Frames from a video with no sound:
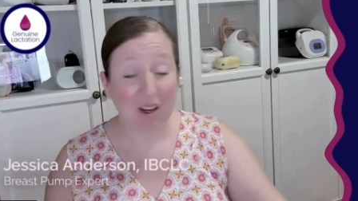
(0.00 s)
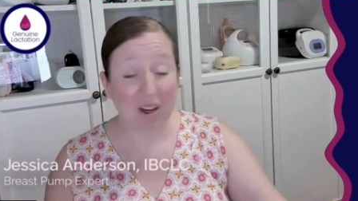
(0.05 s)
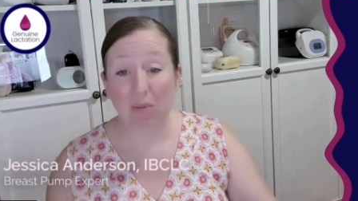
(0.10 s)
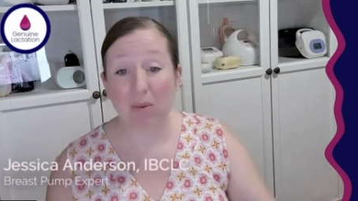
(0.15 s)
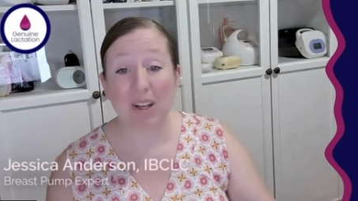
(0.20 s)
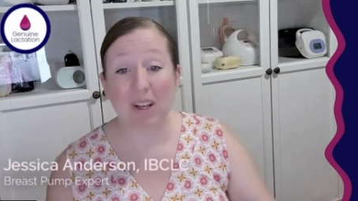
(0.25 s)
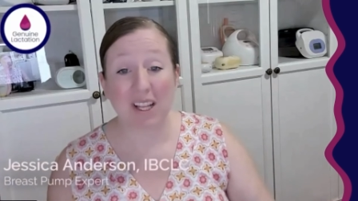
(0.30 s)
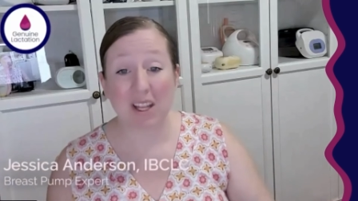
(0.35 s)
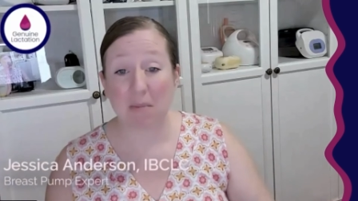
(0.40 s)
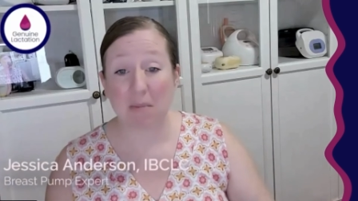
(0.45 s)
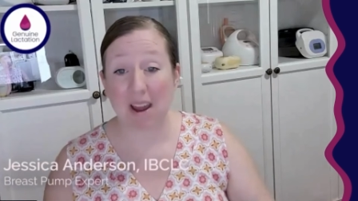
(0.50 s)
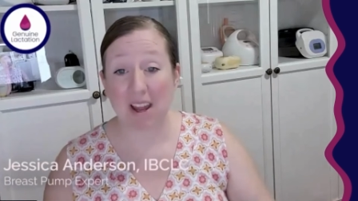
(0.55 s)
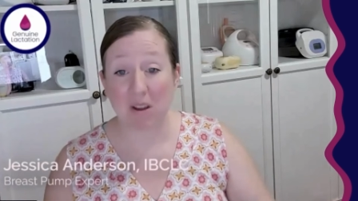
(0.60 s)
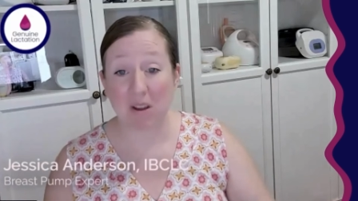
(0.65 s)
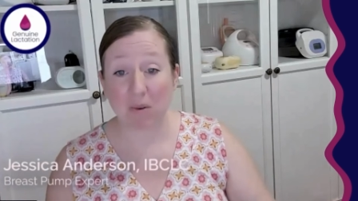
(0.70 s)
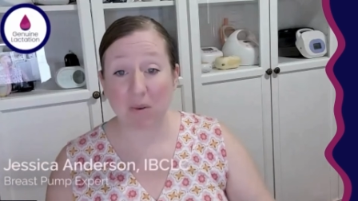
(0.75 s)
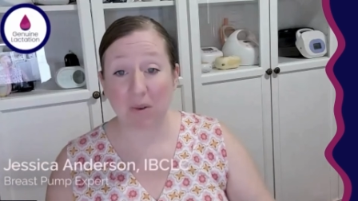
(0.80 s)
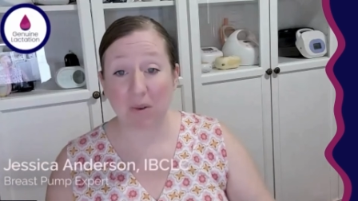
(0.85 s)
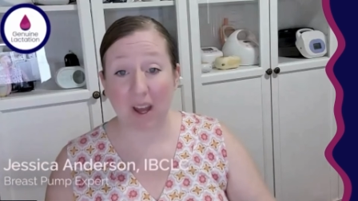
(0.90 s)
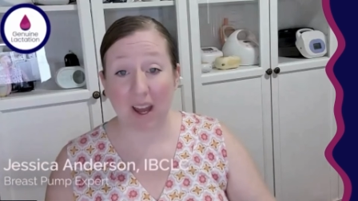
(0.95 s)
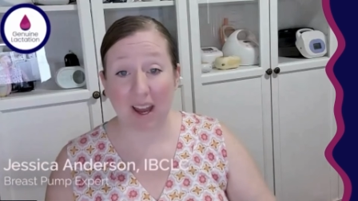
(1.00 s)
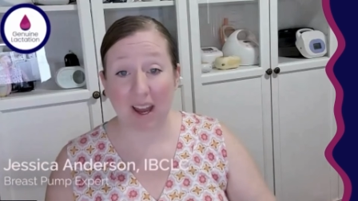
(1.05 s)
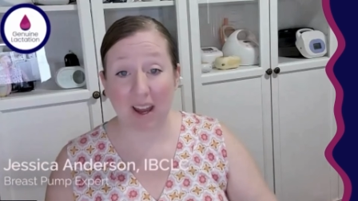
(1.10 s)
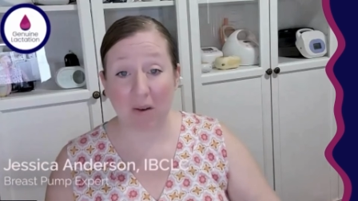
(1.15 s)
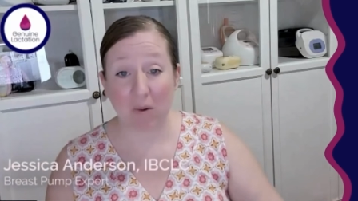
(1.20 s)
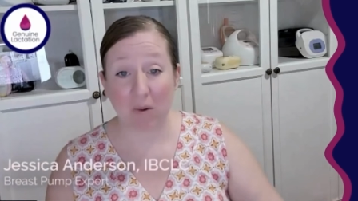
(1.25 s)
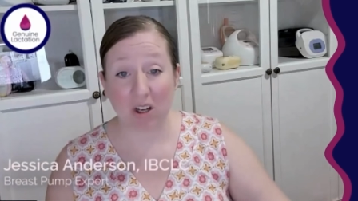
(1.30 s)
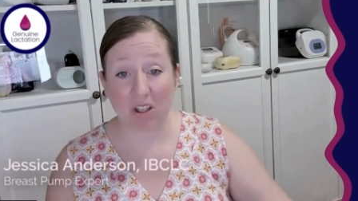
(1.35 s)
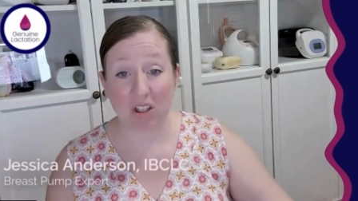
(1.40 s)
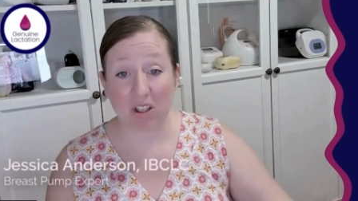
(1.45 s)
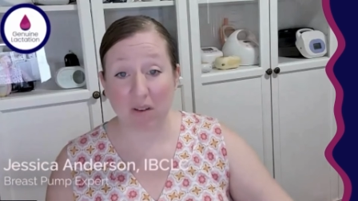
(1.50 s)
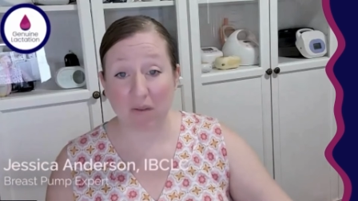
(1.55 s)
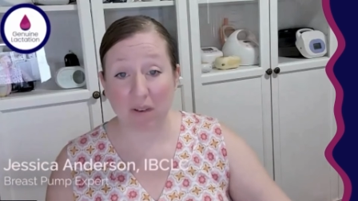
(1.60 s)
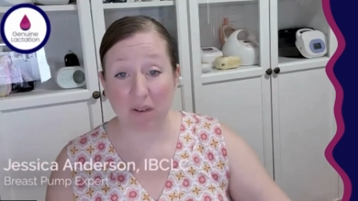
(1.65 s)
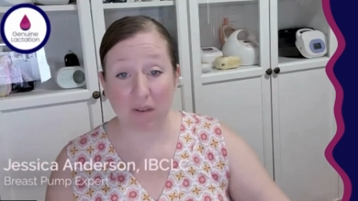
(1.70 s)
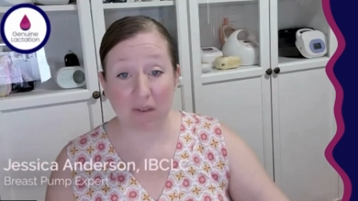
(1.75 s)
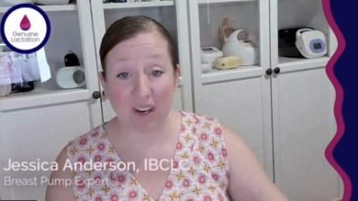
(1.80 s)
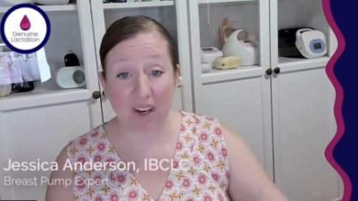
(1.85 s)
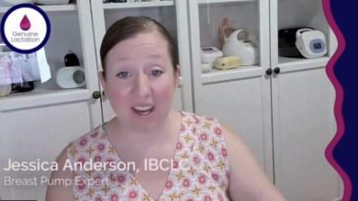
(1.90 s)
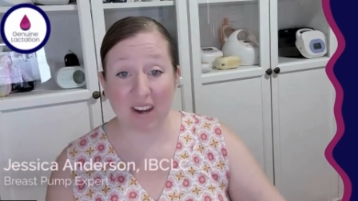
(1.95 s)
reading the manual and watching a few
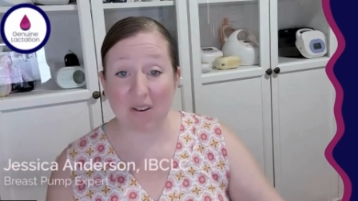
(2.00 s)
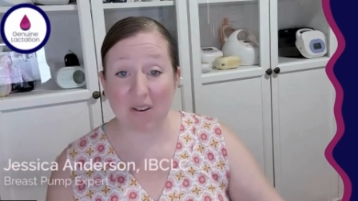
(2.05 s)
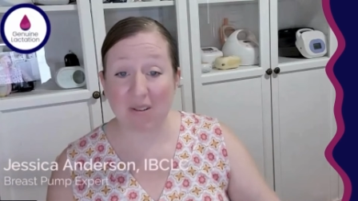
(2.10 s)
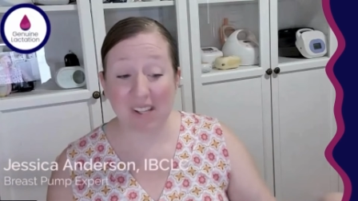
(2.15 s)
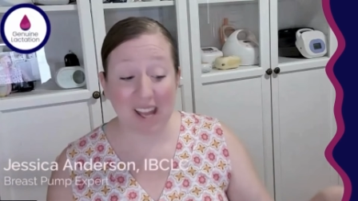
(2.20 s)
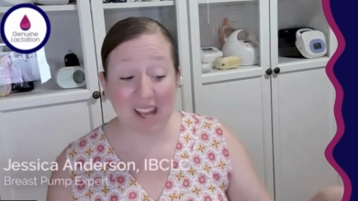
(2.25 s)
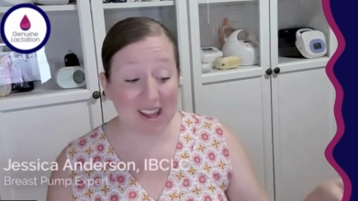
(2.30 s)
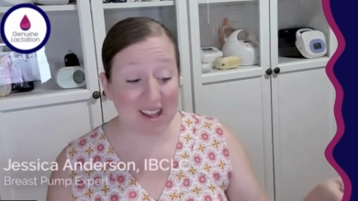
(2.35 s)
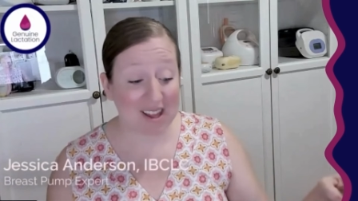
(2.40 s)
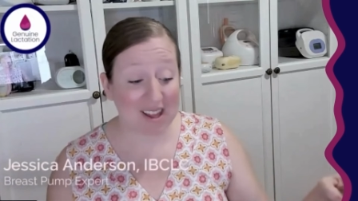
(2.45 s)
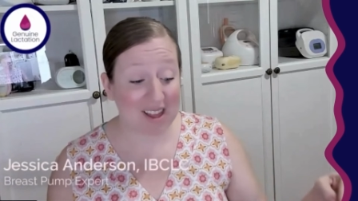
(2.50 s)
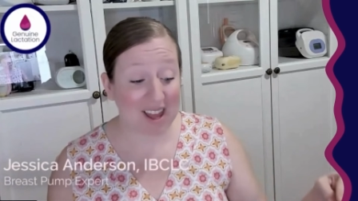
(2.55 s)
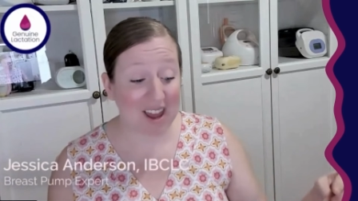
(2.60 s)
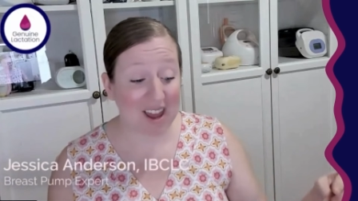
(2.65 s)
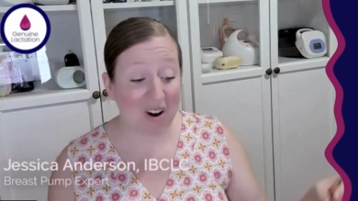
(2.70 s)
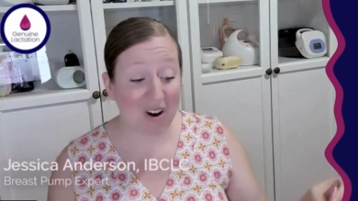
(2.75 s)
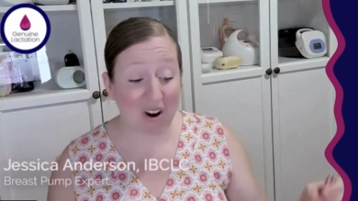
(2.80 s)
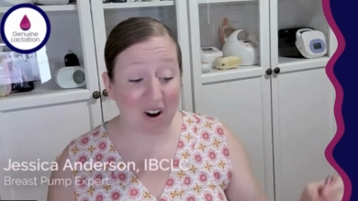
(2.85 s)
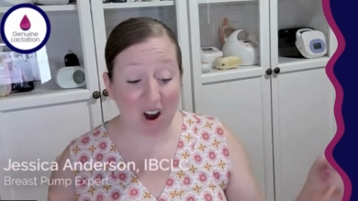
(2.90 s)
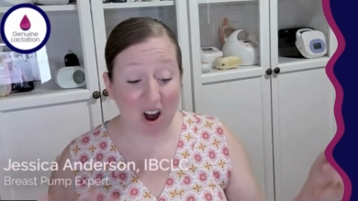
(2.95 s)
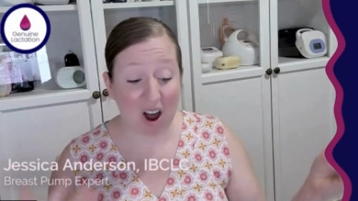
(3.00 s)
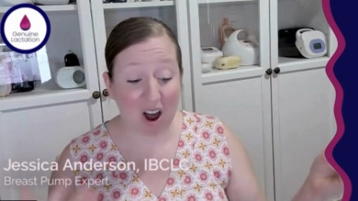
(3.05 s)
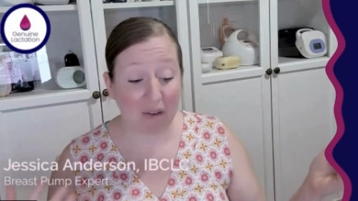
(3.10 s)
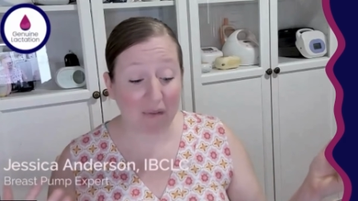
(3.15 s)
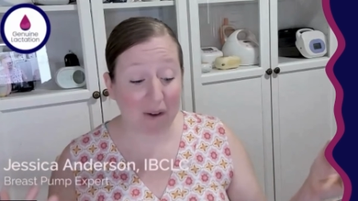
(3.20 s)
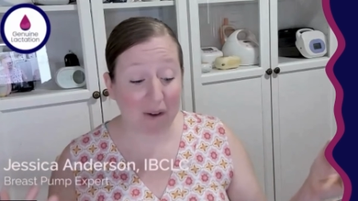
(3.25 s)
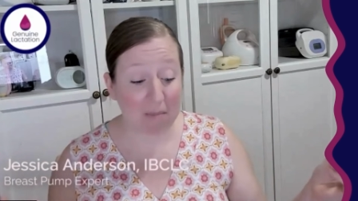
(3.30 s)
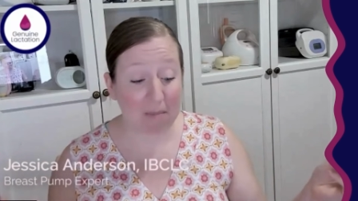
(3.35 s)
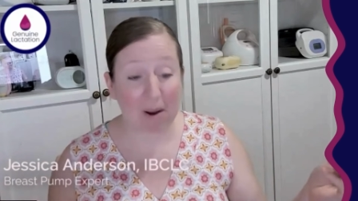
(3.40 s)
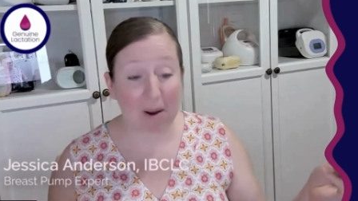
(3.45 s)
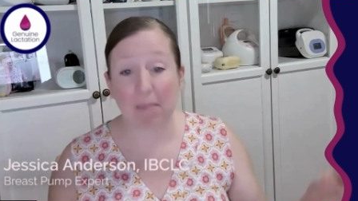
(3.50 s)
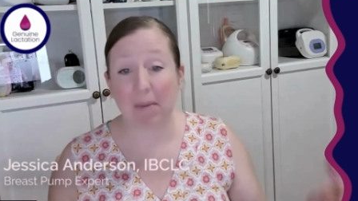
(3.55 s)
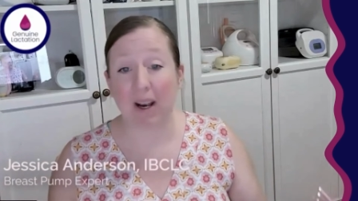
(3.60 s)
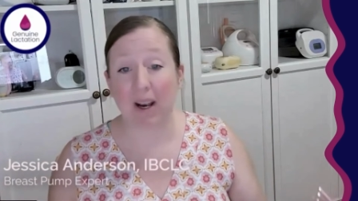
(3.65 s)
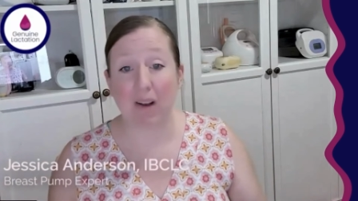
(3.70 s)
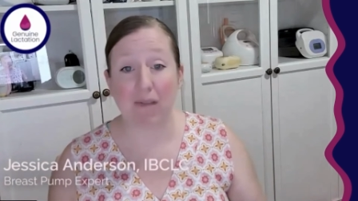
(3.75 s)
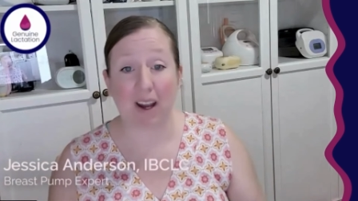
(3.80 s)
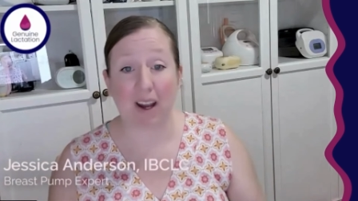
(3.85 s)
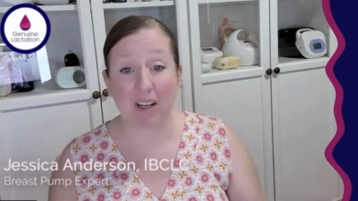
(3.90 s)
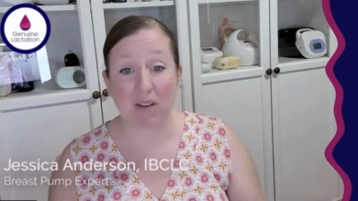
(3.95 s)
videos, and then they are off and pumping
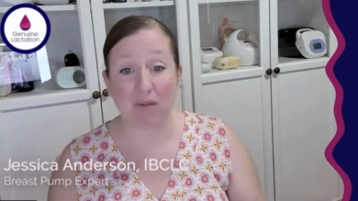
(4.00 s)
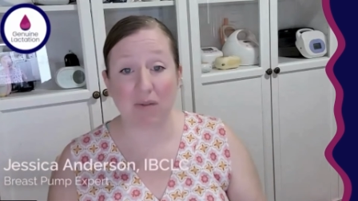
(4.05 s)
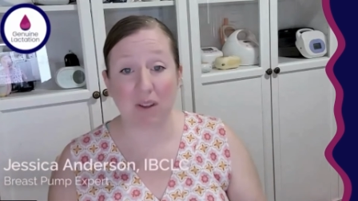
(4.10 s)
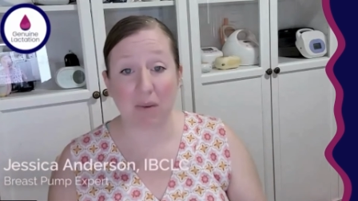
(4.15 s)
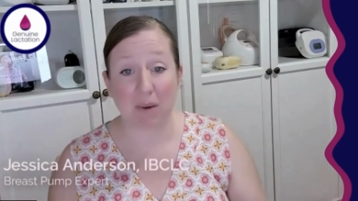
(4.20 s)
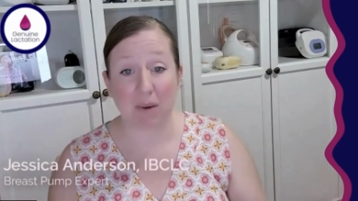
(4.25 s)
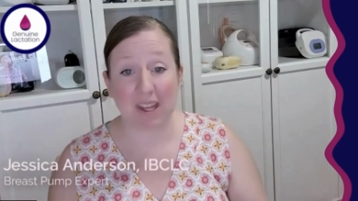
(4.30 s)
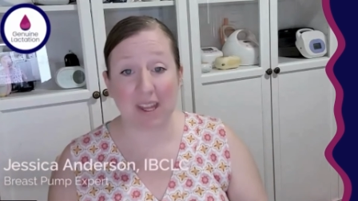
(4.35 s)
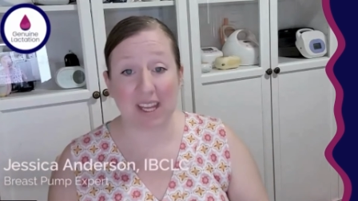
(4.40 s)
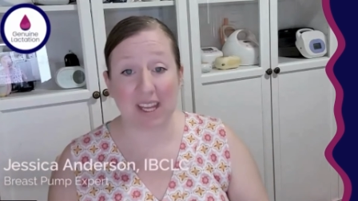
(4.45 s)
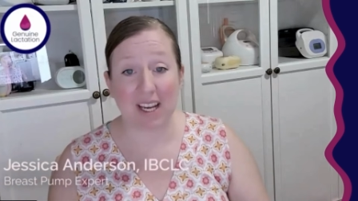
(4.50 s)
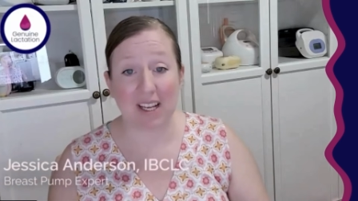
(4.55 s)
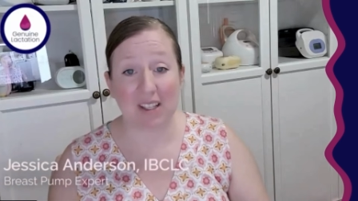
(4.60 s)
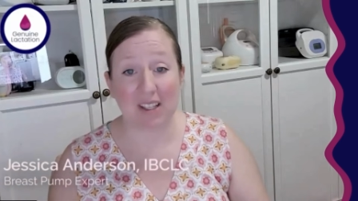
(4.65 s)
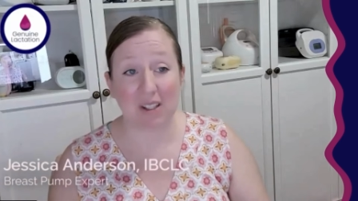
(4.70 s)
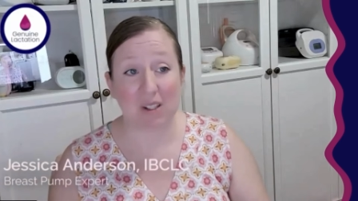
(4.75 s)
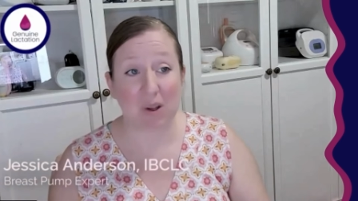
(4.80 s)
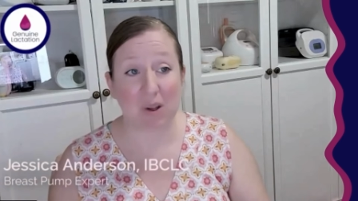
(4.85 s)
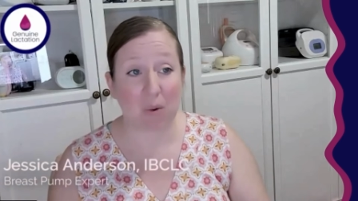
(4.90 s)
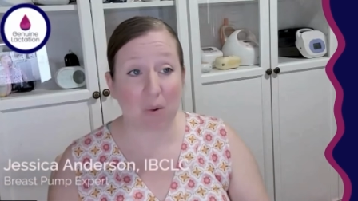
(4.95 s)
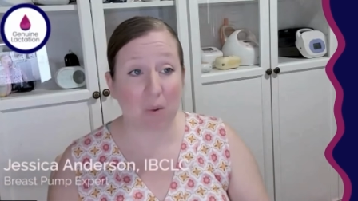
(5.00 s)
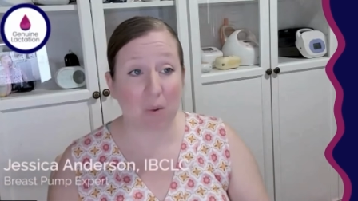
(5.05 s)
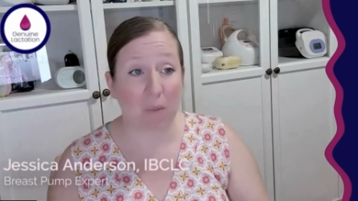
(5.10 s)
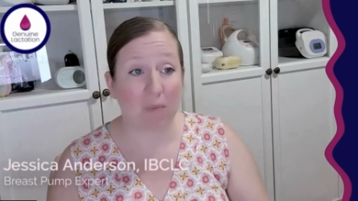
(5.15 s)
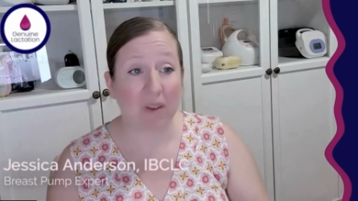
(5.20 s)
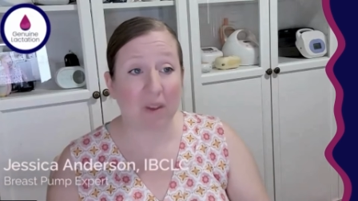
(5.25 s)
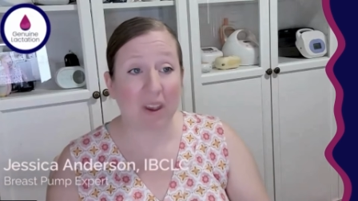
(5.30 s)
effectively with it. So